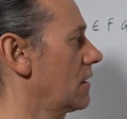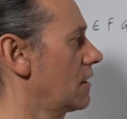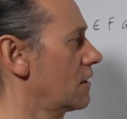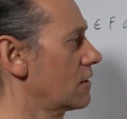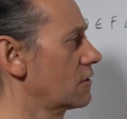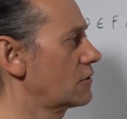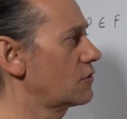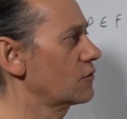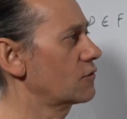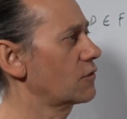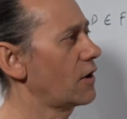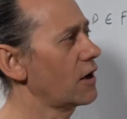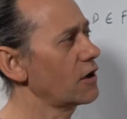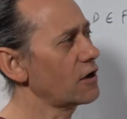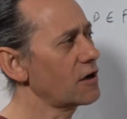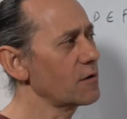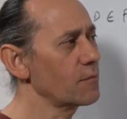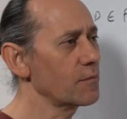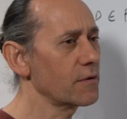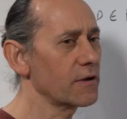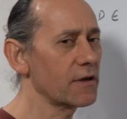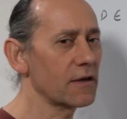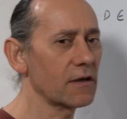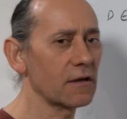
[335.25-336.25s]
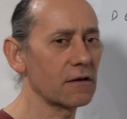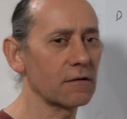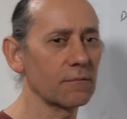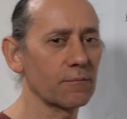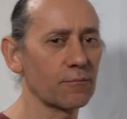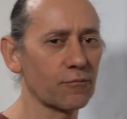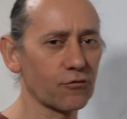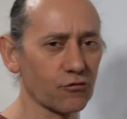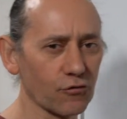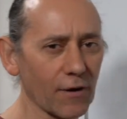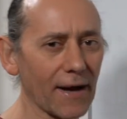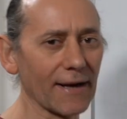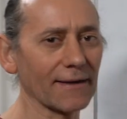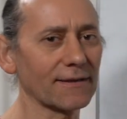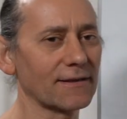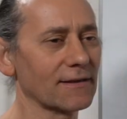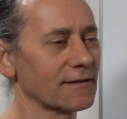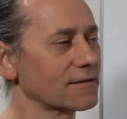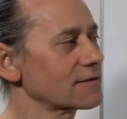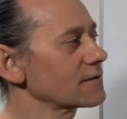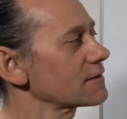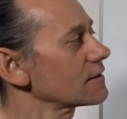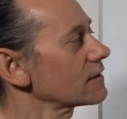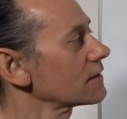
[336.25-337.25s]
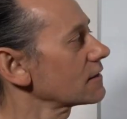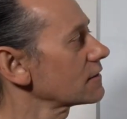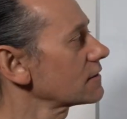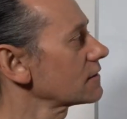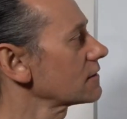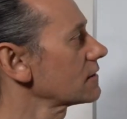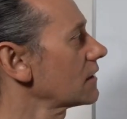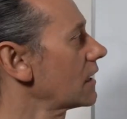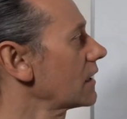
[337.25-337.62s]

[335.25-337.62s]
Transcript: So how can we practice this?